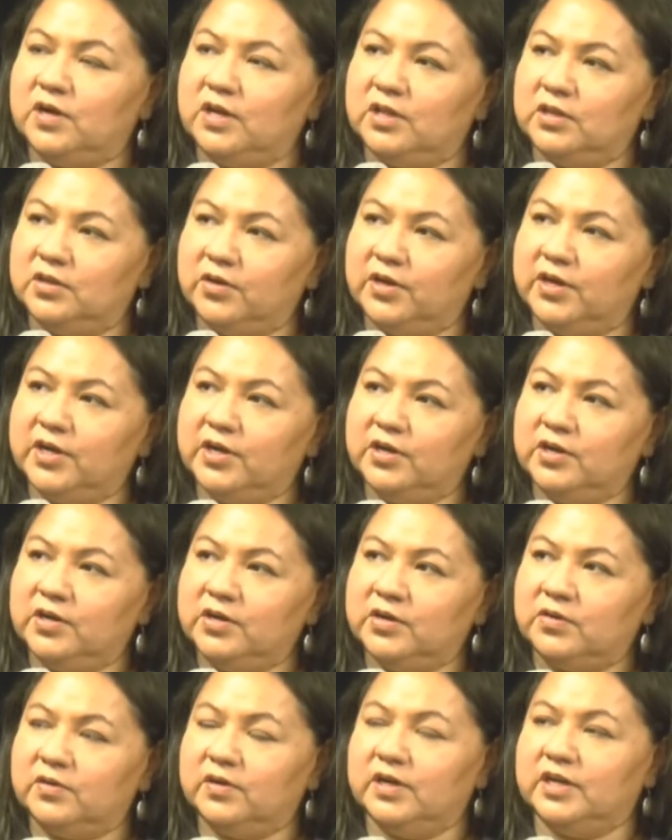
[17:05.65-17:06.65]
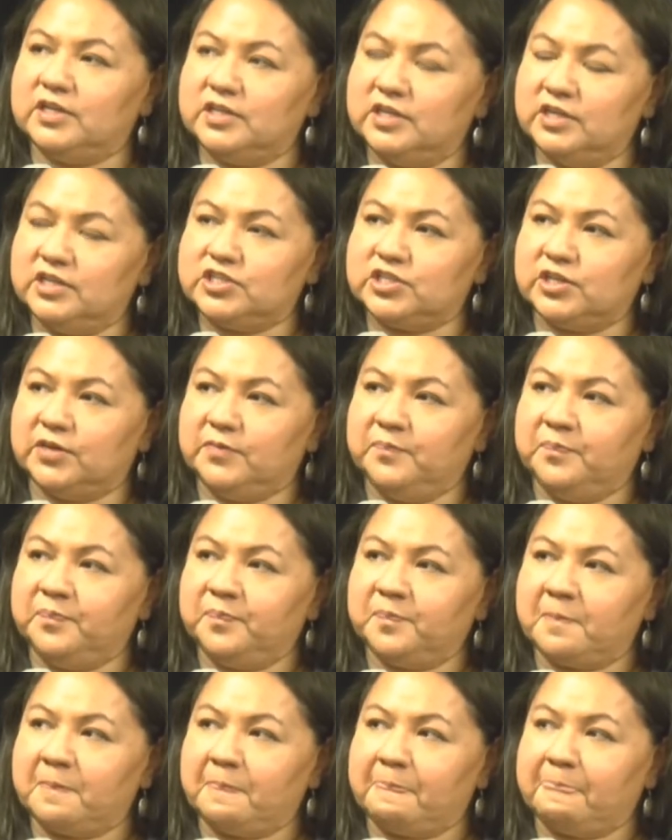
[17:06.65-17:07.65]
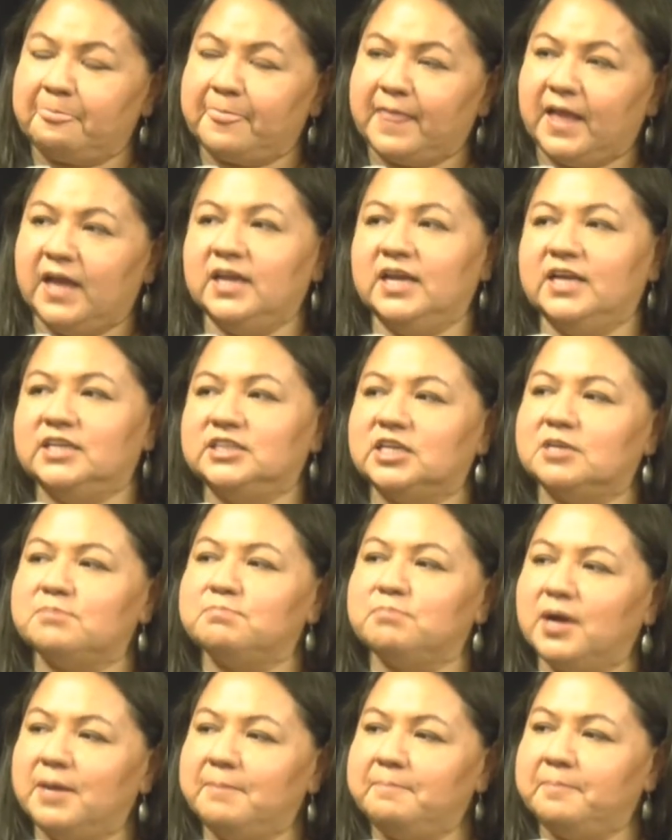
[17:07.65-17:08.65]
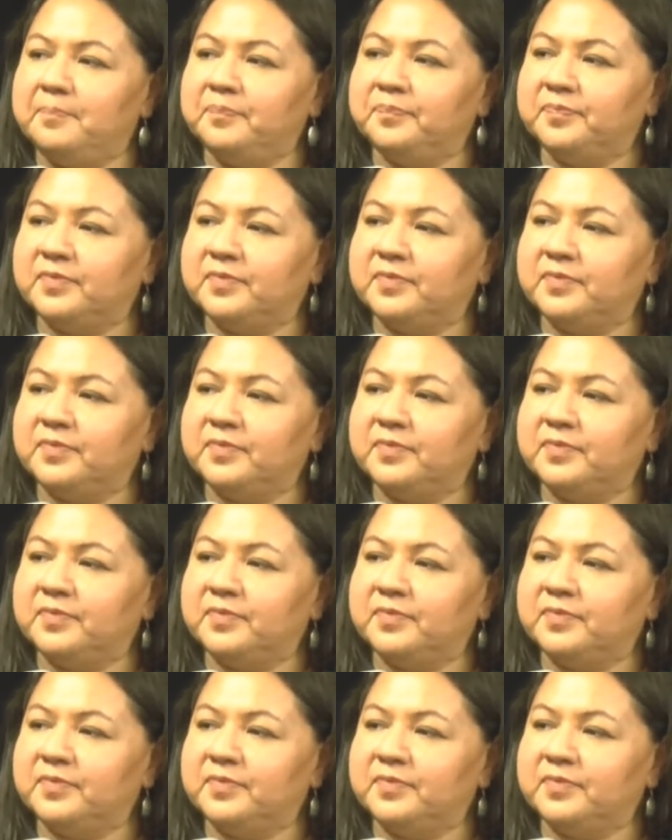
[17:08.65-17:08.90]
or a lawyer, or a teacher. And I said, Mom,